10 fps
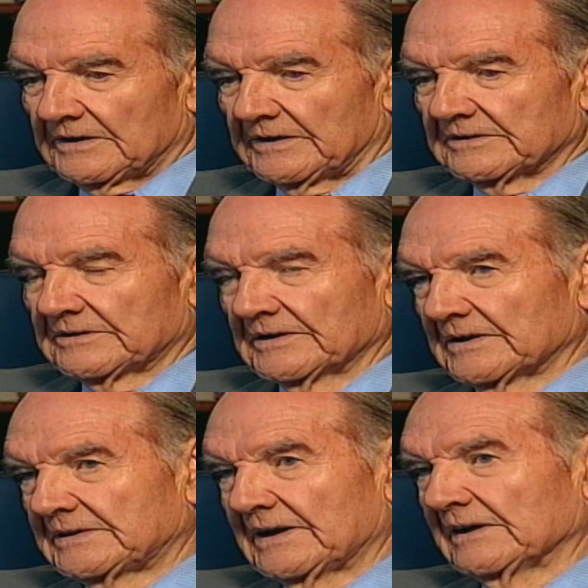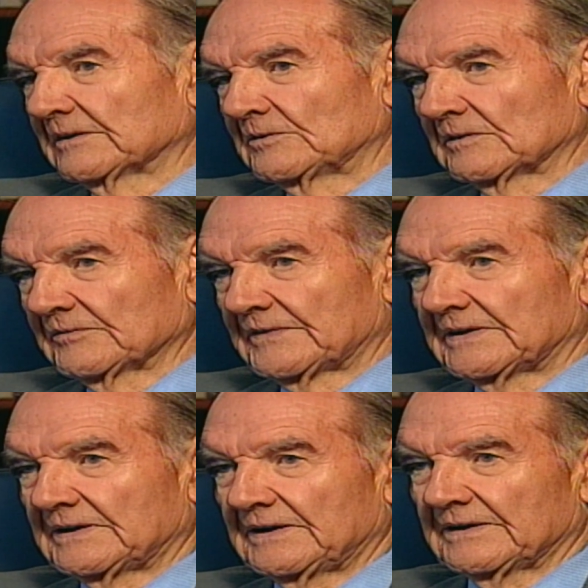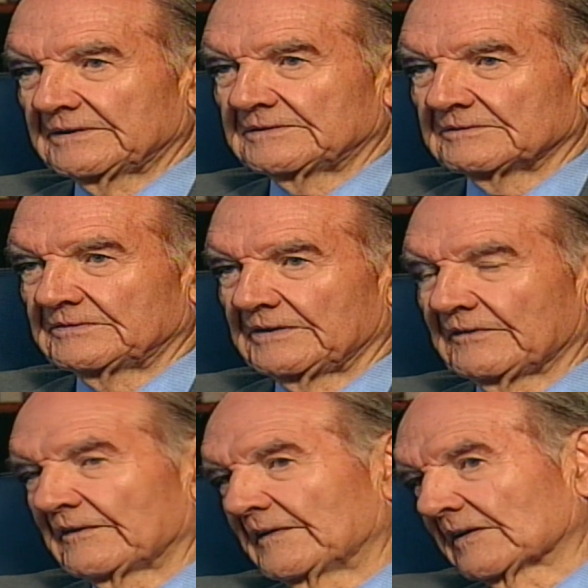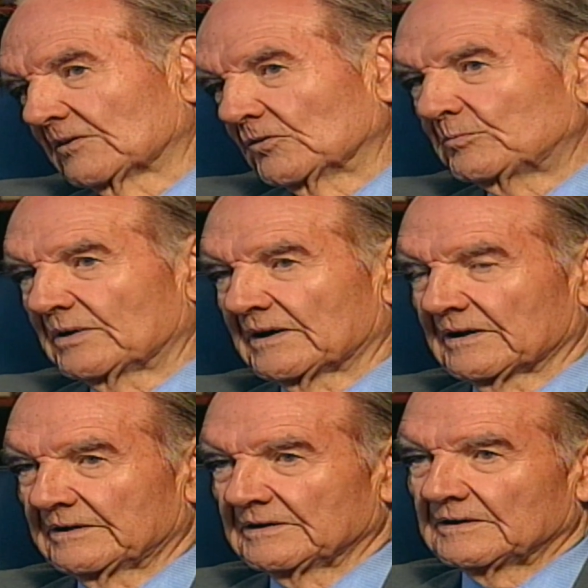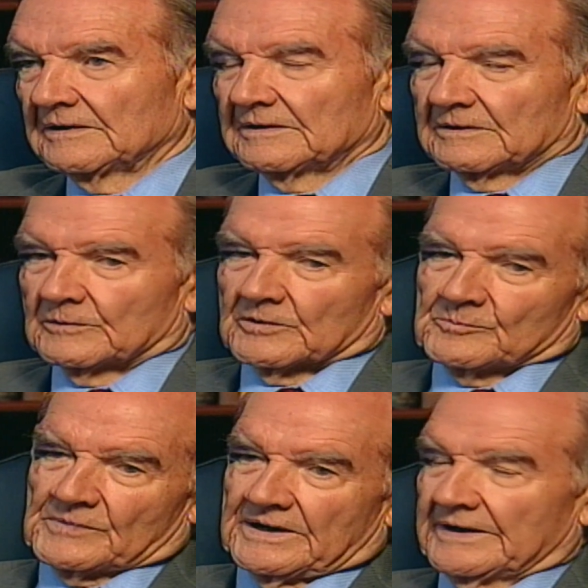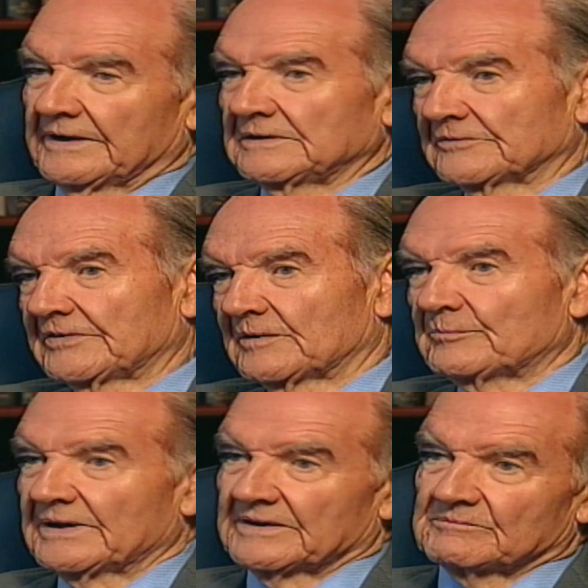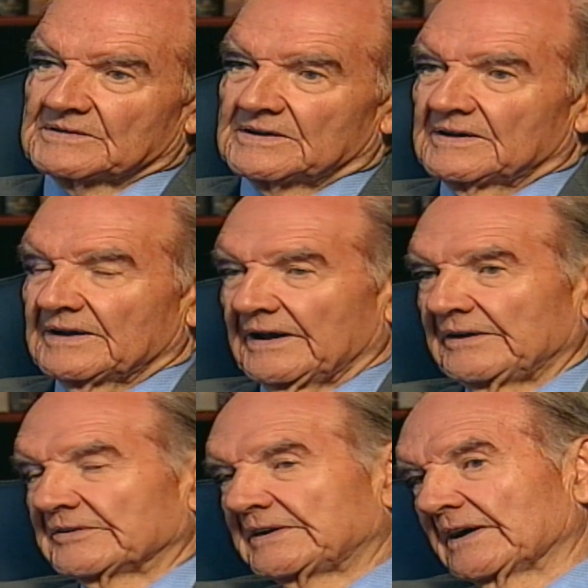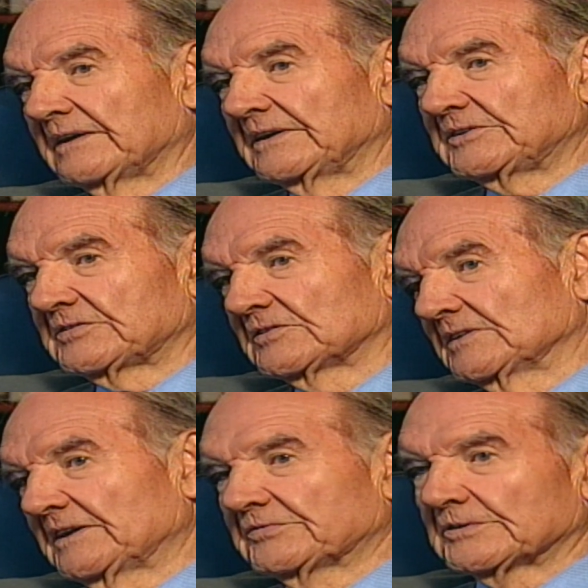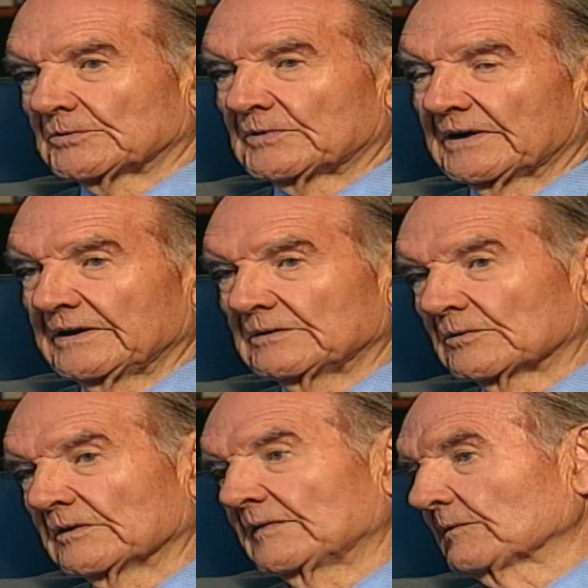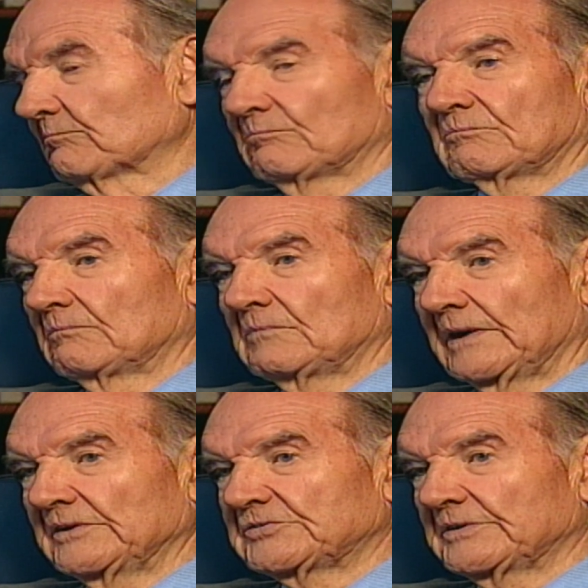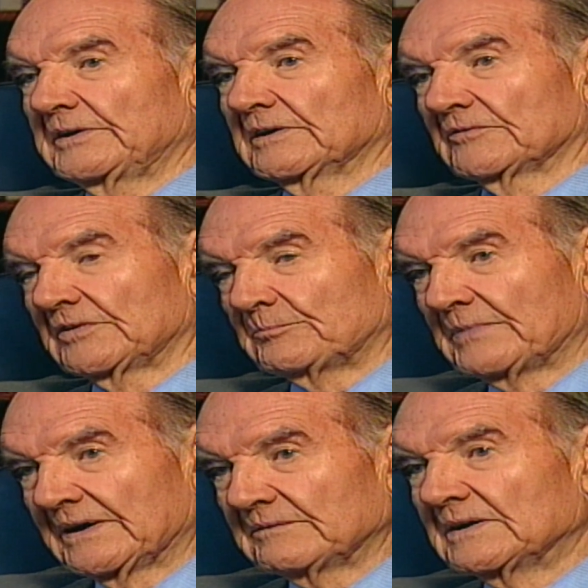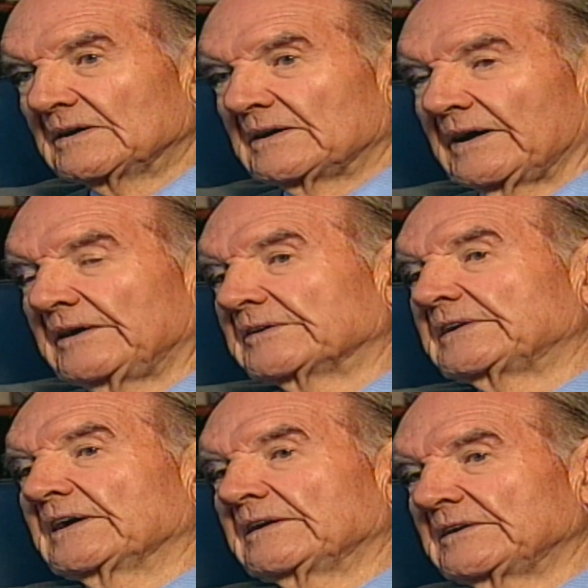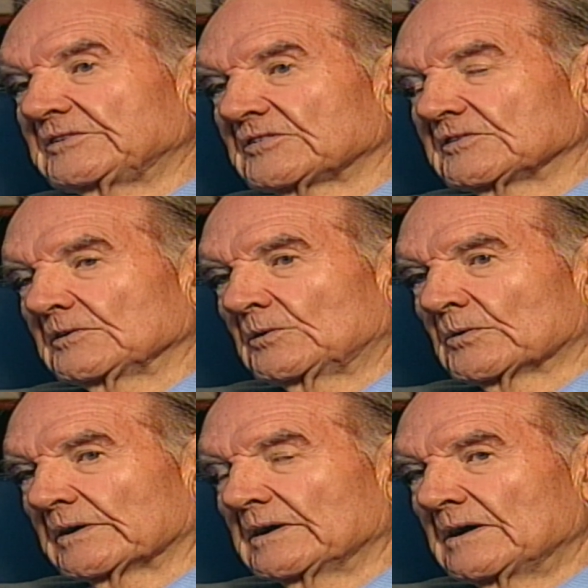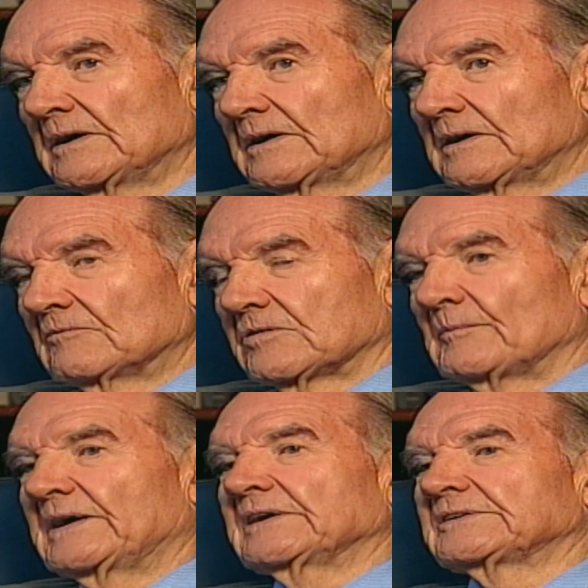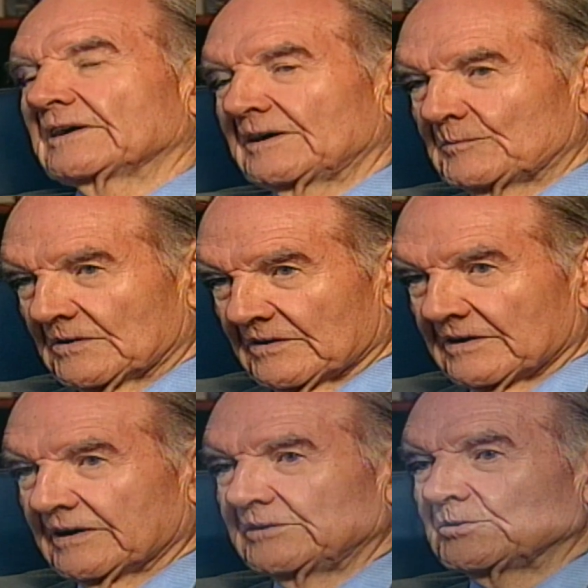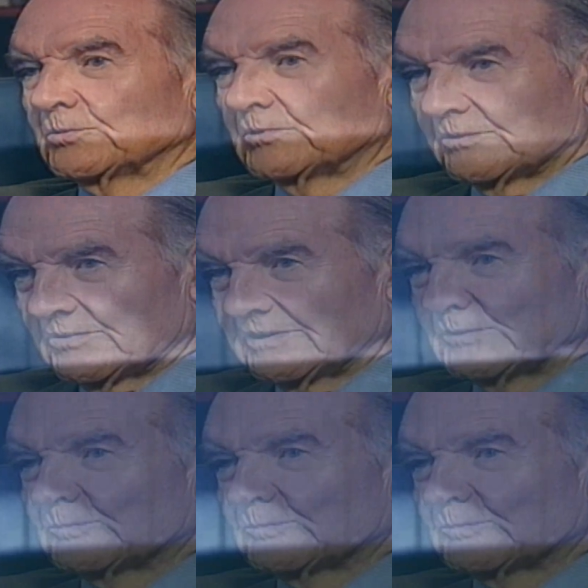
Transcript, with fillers: It could have taken off the head of either the co-pilot or mine if it had been eight or ten inches left or right, or the engineer if it had been eight or ten inches lower. From that time on, I knew we were